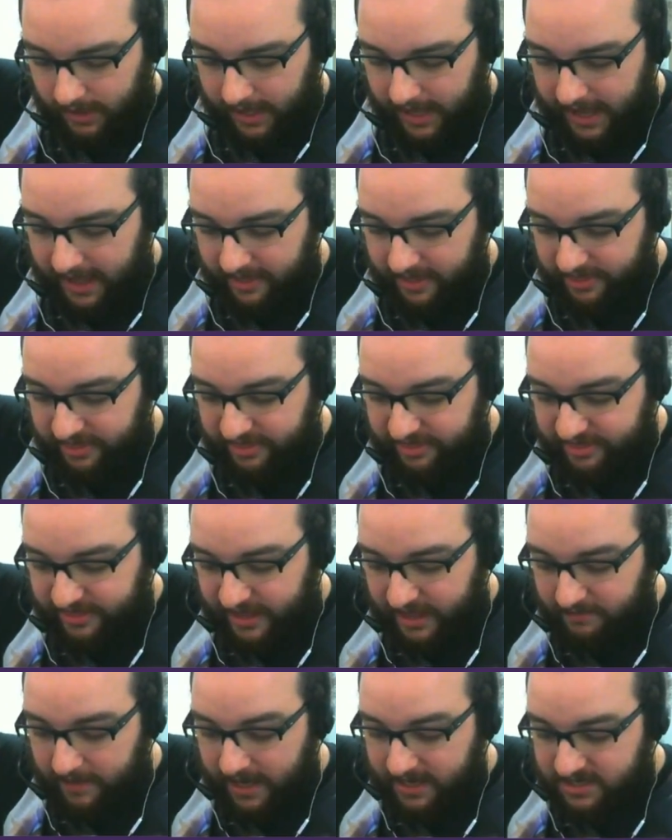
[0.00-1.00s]
And
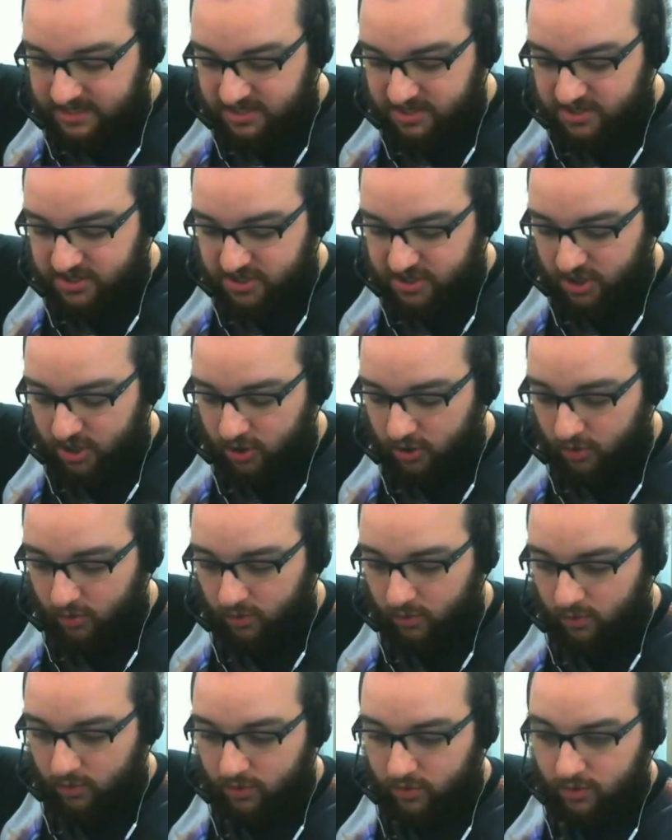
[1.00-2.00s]
that makes it
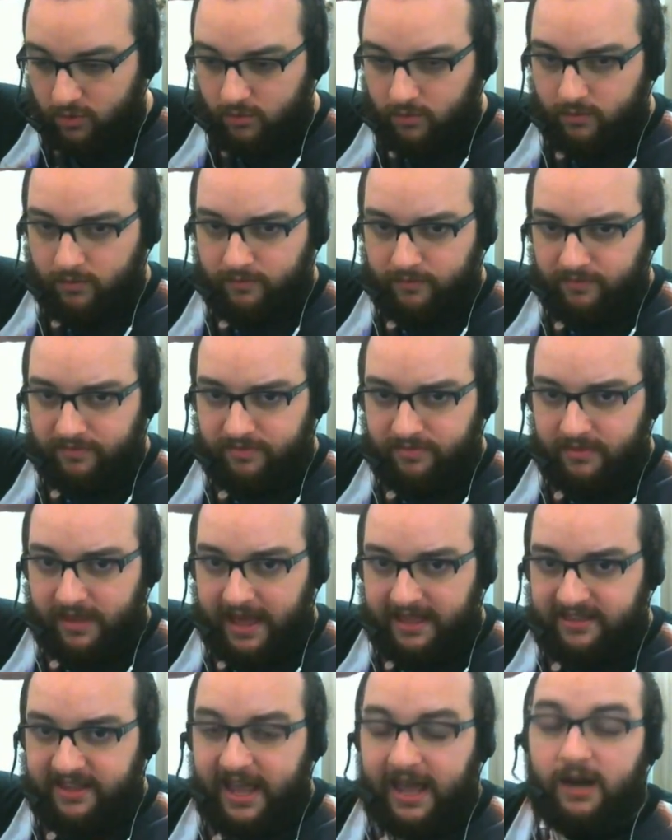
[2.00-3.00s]
so
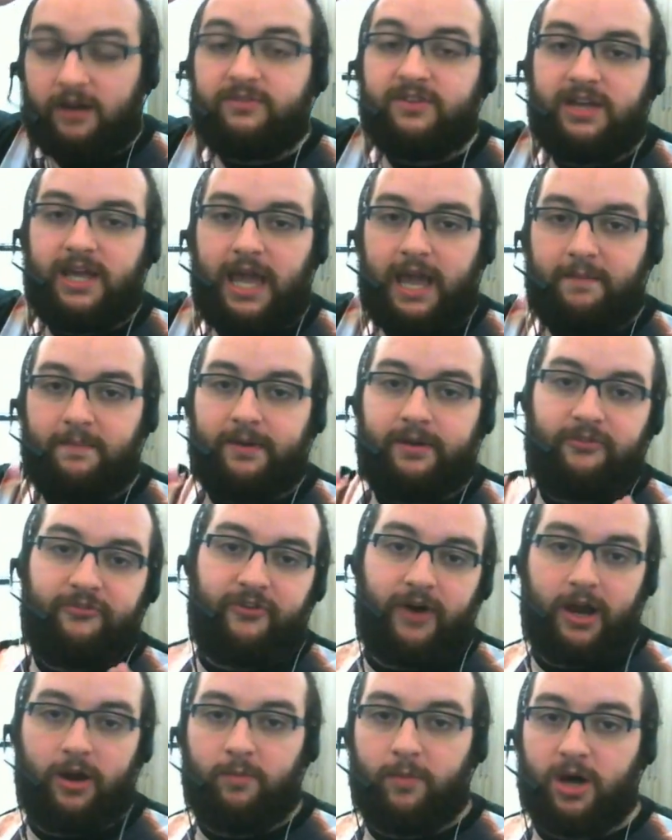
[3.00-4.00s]
at the end of the game, at the
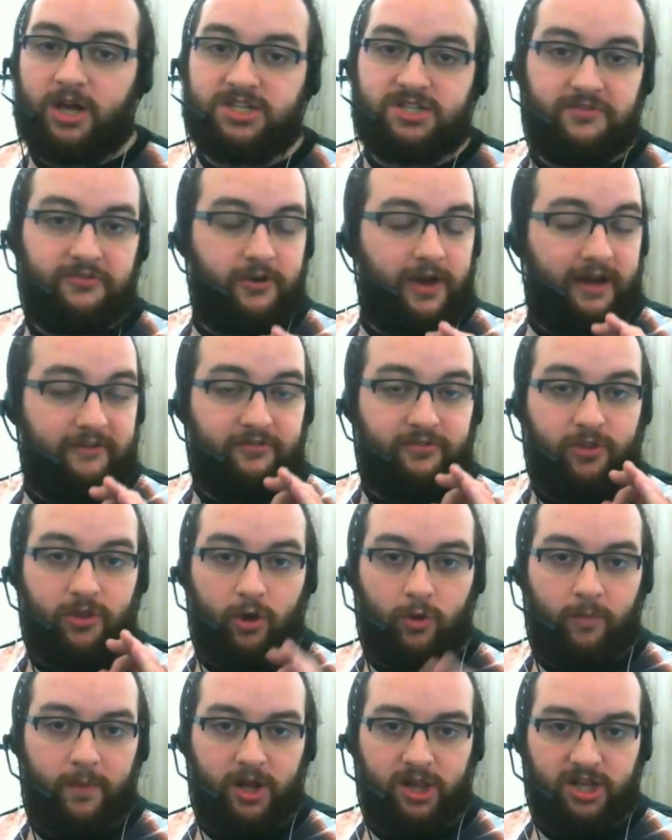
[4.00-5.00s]
final boss, if you have
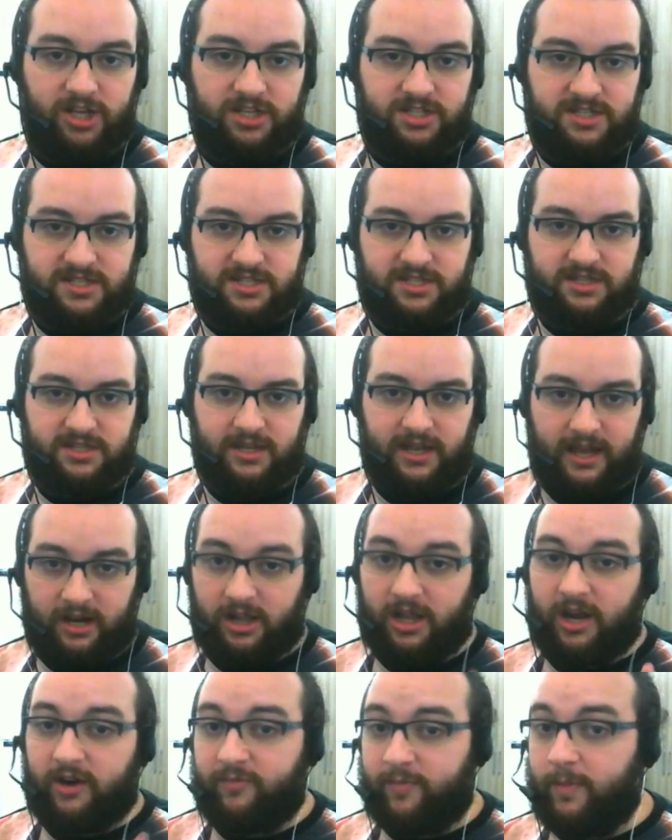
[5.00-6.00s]
no bullets, and a
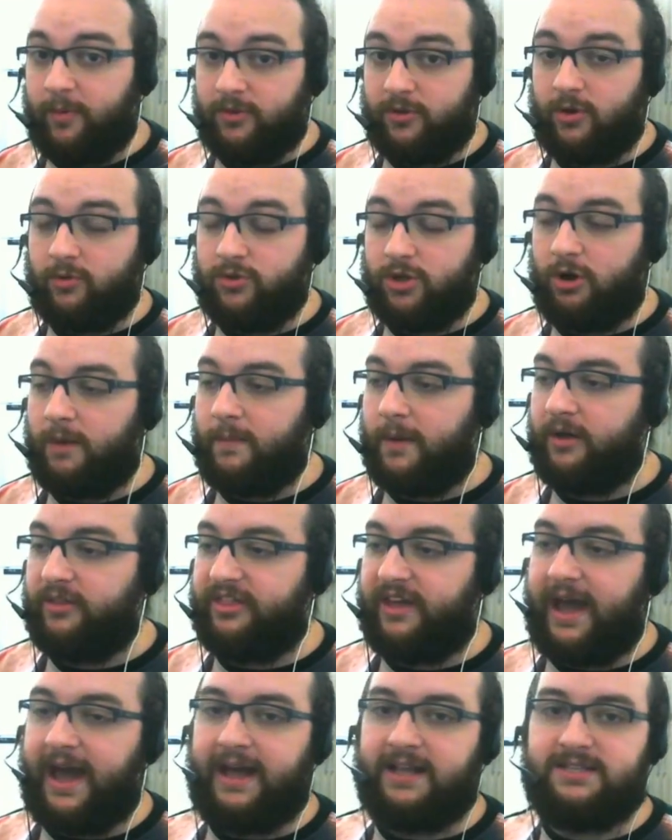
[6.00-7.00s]
lot of people don't know about
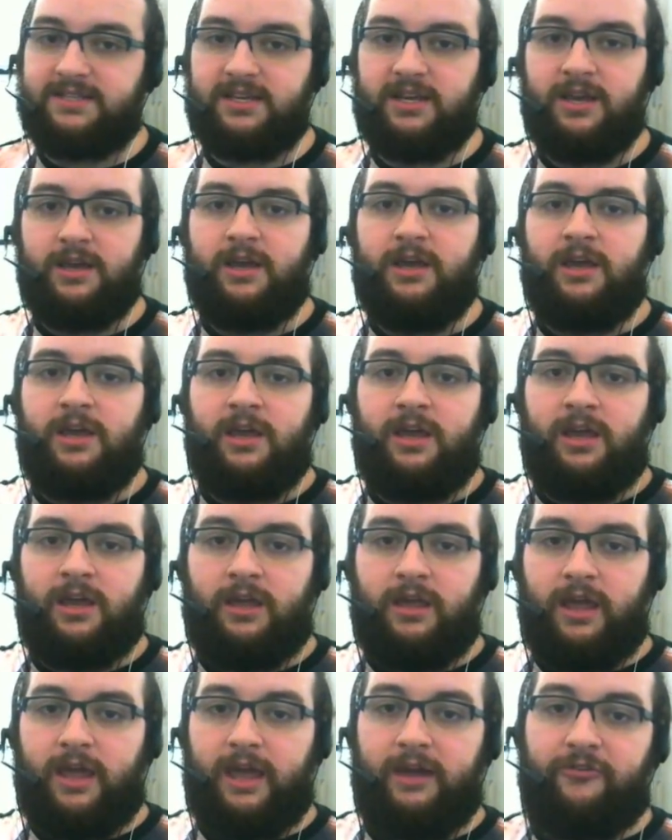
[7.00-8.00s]
that,
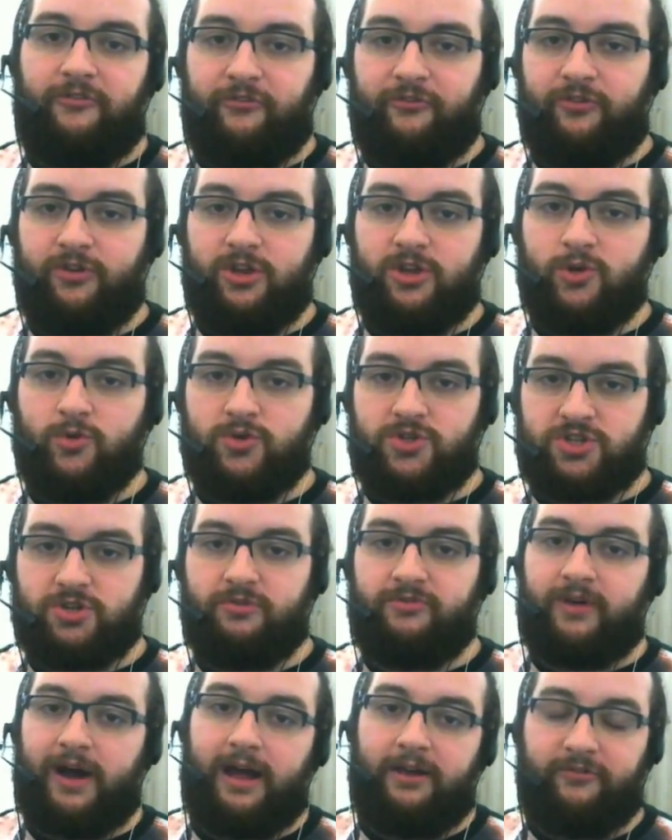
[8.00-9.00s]
if you
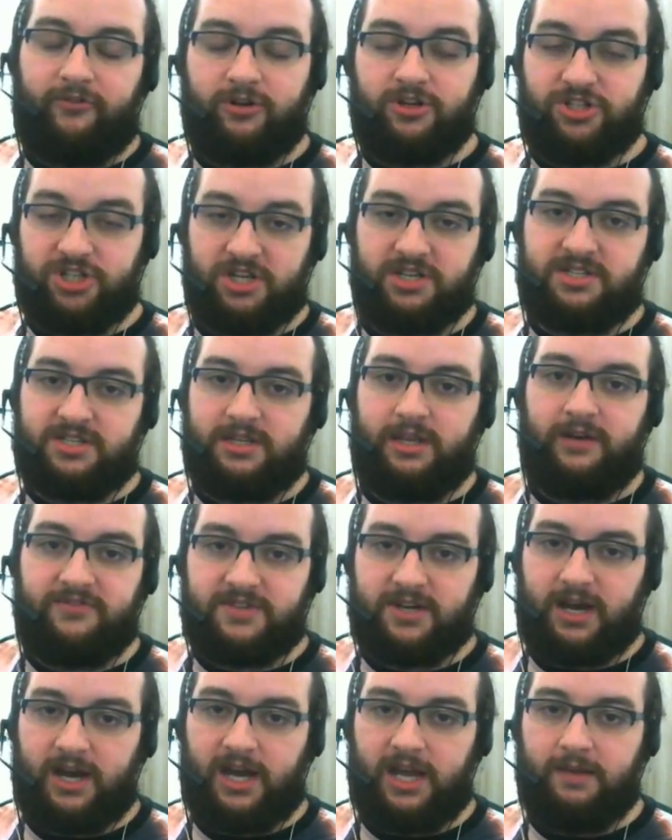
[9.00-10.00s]
survive for just enough
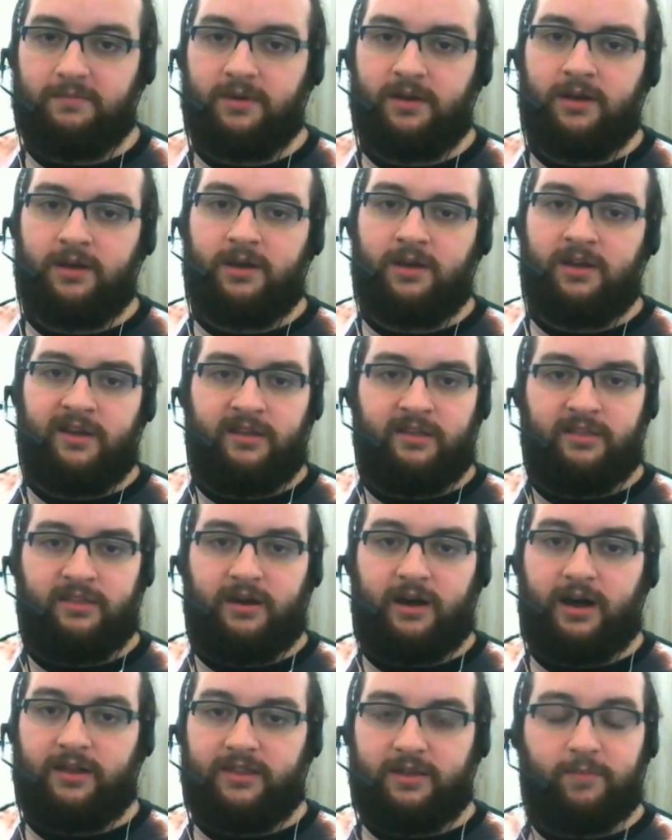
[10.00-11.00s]
time,
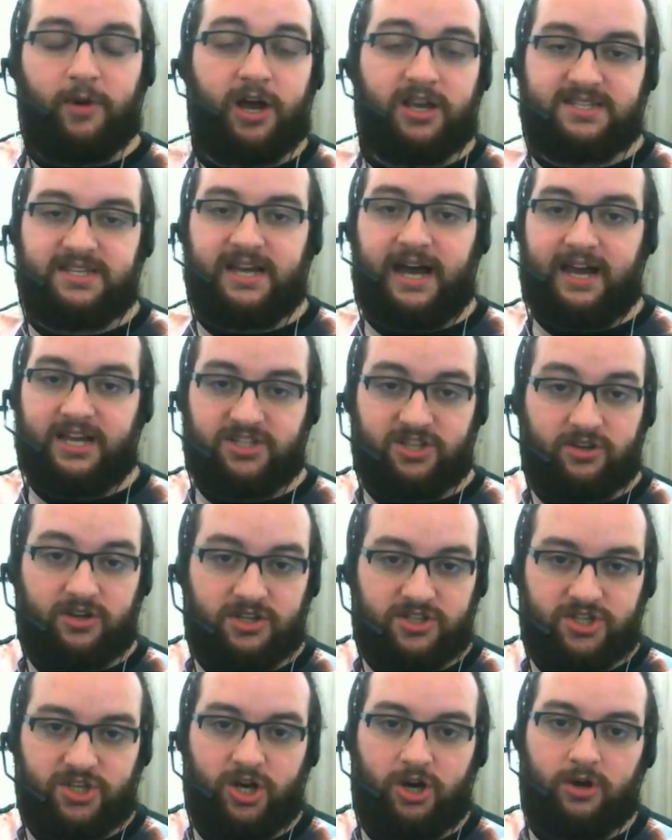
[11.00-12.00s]
the boss dies on
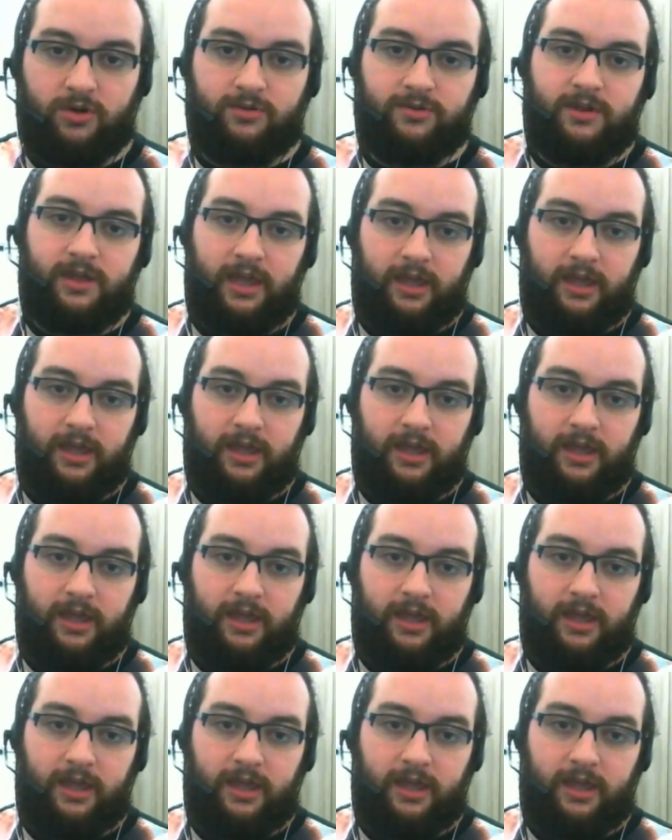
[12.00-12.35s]
its own.